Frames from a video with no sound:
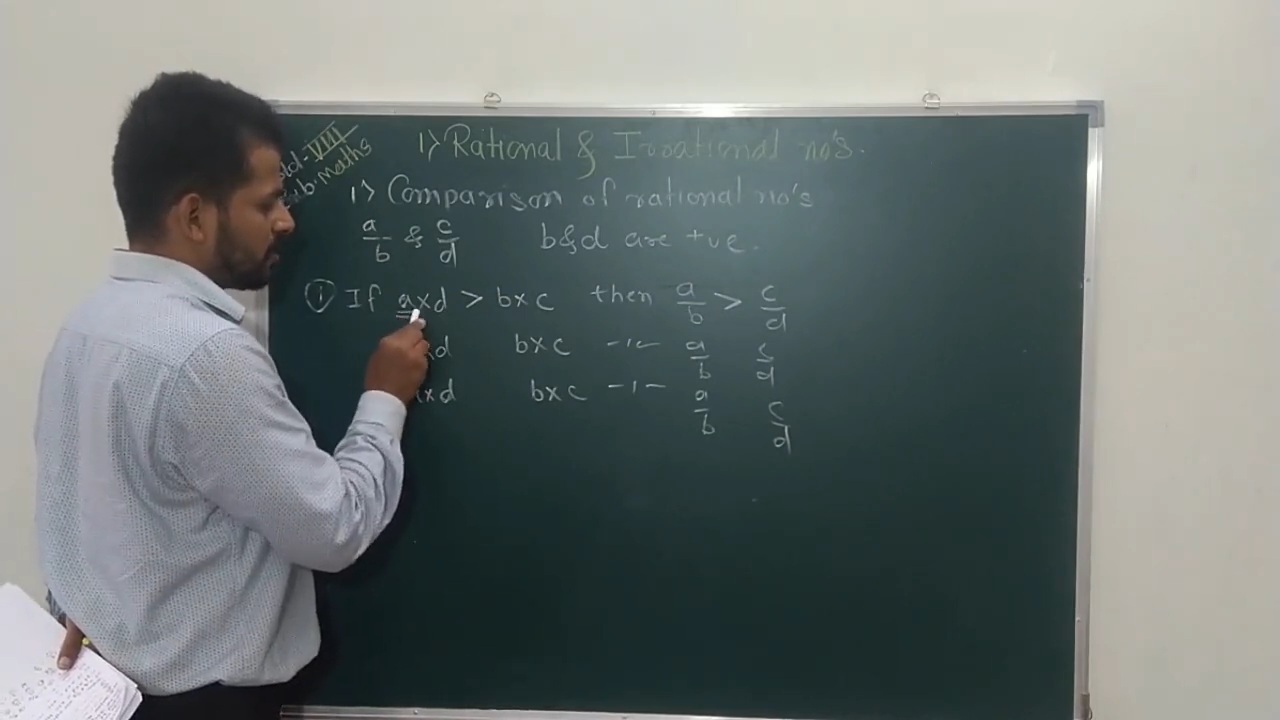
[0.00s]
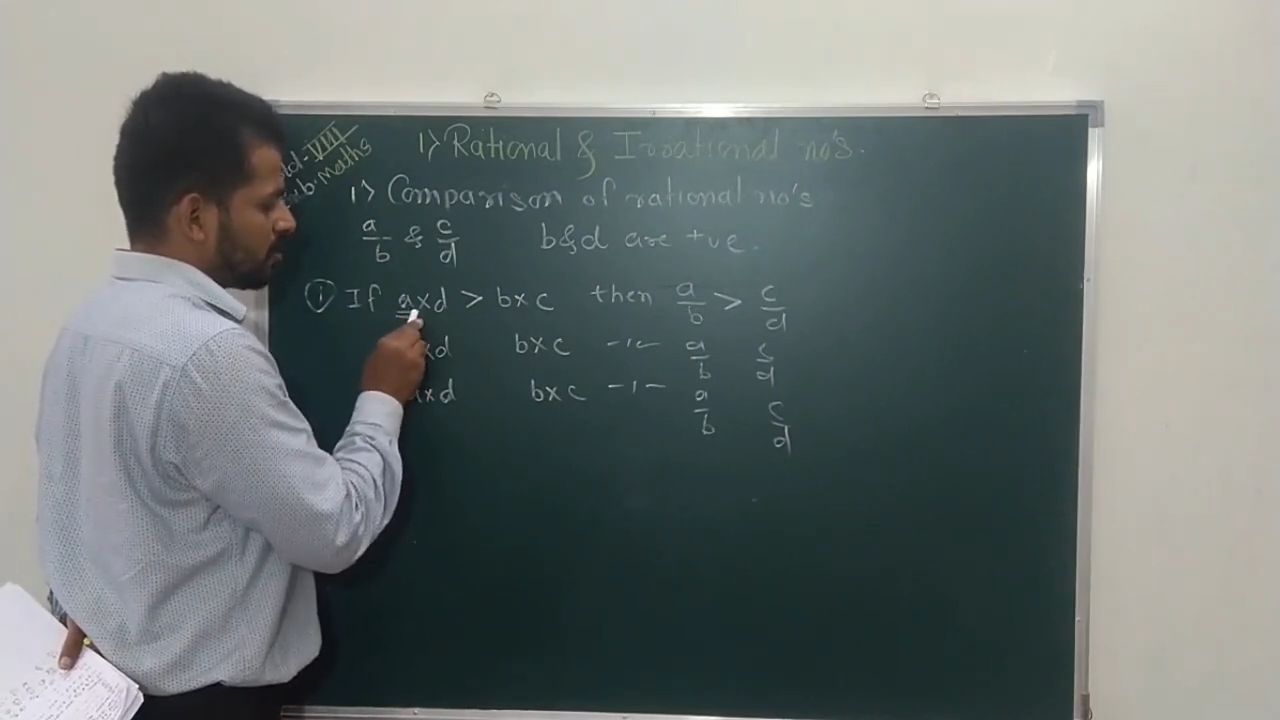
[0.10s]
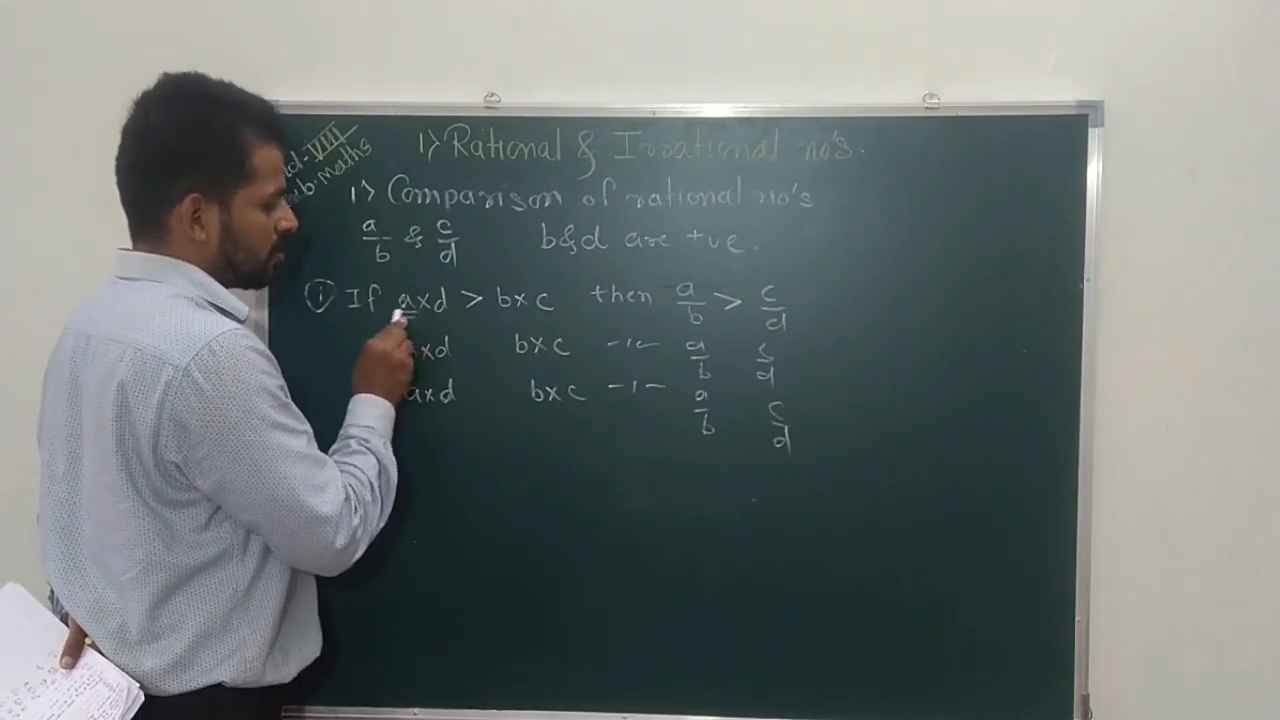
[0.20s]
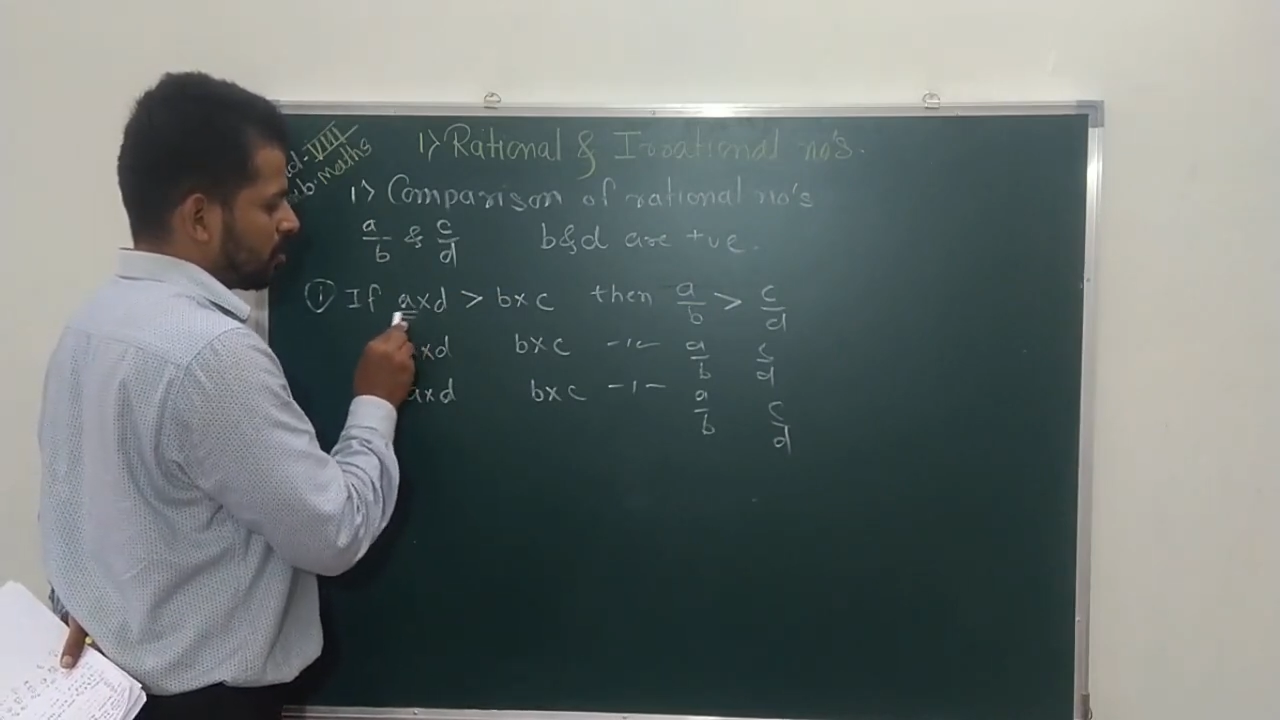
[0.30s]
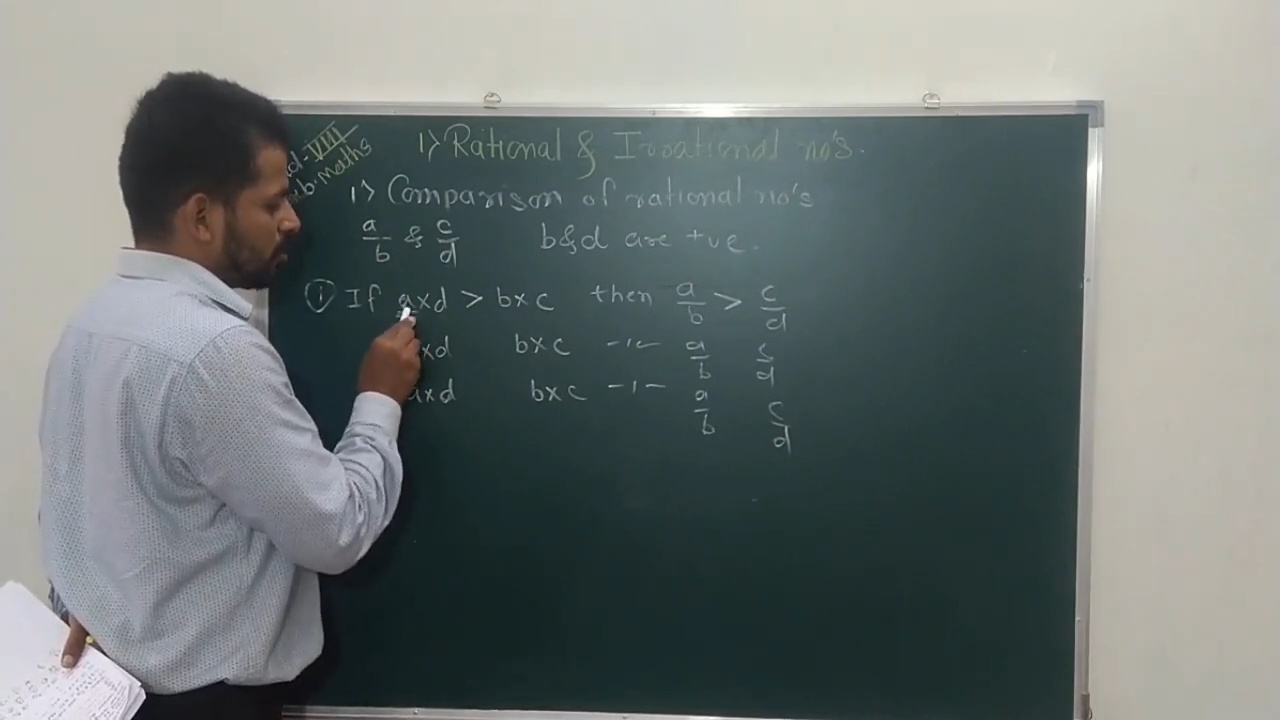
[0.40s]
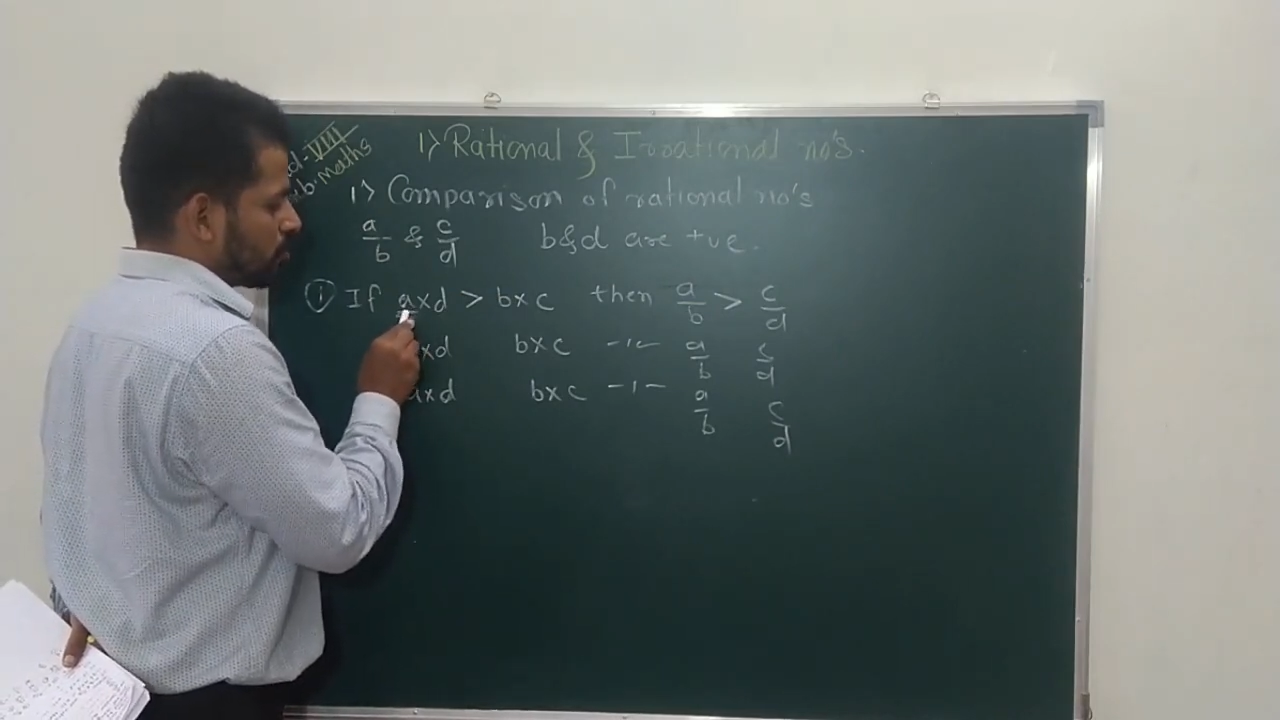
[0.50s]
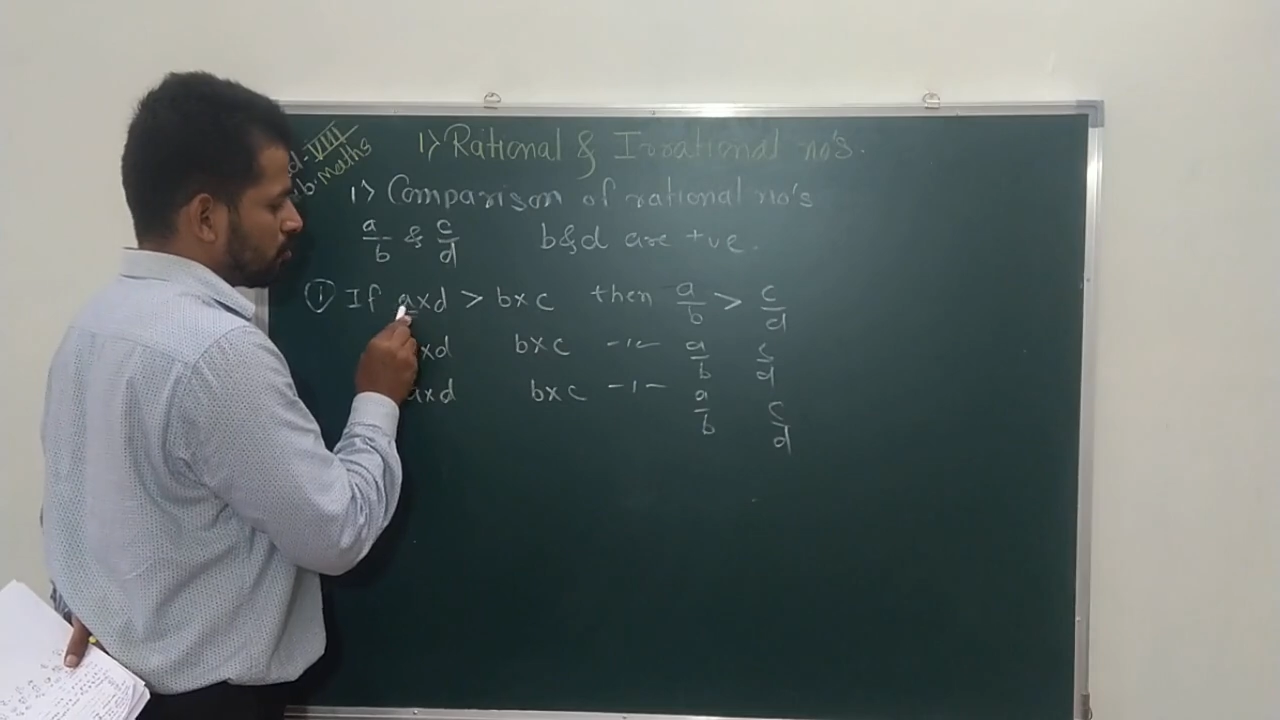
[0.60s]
here,